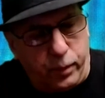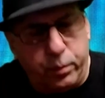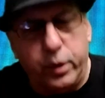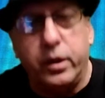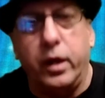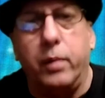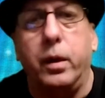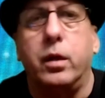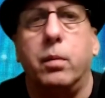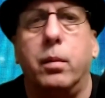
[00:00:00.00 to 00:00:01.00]
Appreciate
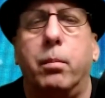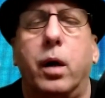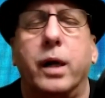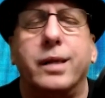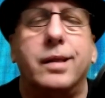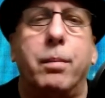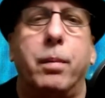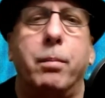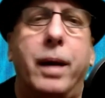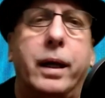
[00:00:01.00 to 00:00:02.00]
everybody coming by,
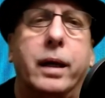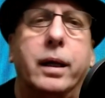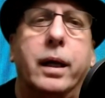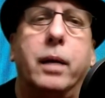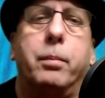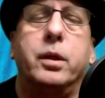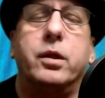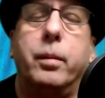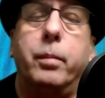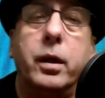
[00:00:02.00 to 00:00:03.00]
stopping back again. I
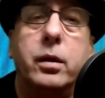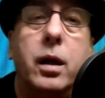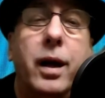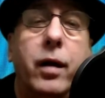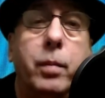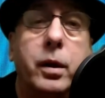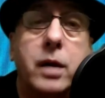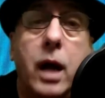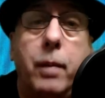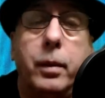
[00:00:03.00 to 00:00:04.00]
appreciate everybody's
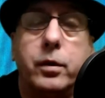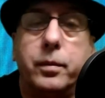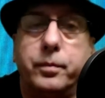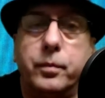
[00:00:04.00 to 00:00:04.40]
comments.